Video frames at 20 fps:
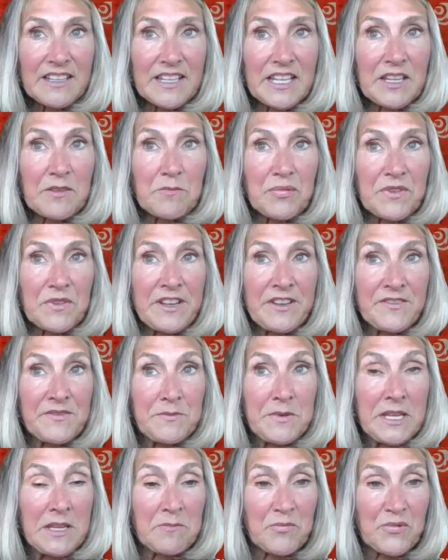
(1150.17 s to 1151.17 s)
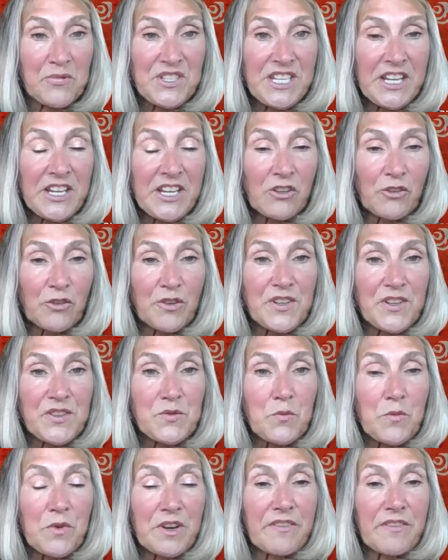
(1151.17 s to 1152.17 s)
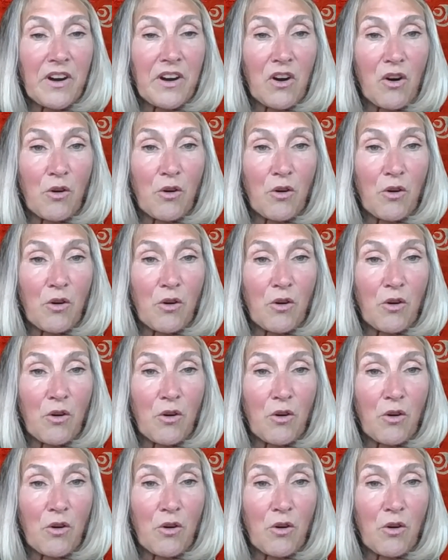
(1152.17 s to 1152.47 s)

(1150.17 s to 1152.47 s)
in particular, is one of our